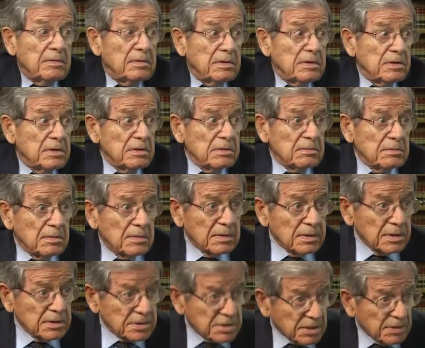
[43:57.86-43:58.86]
she
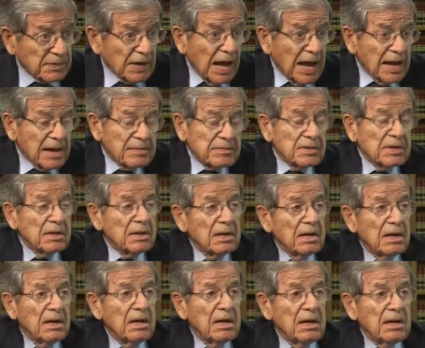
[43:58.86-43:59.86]
survived.
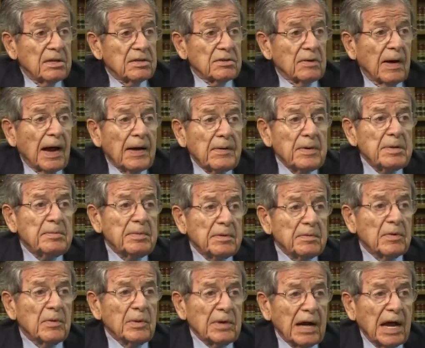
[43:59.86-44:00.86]
So I
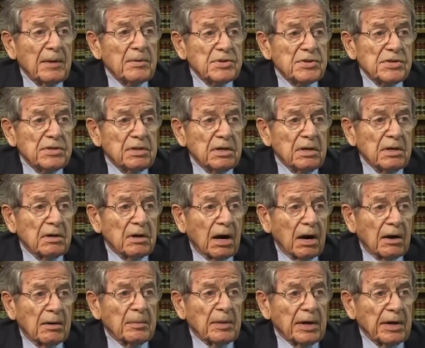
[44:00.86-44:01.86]
remember when I was in the
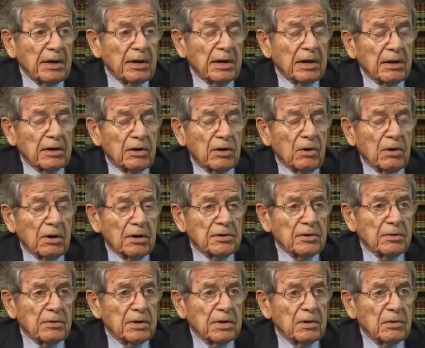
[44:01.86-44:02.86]
Army Air Corps
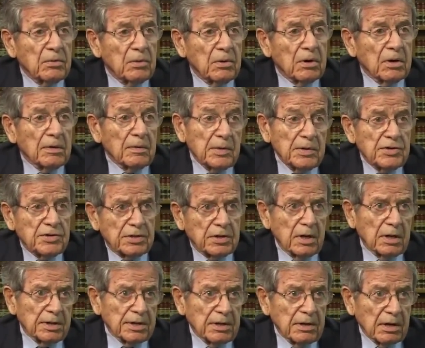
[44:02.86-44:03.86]
during the war, we used to
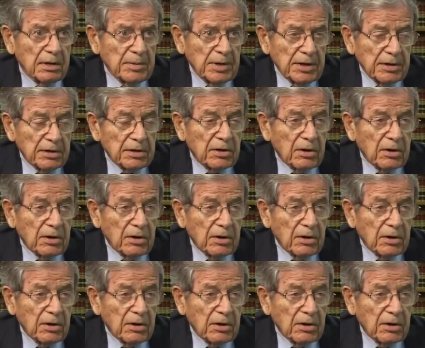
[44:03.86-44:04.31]
call it the Army Air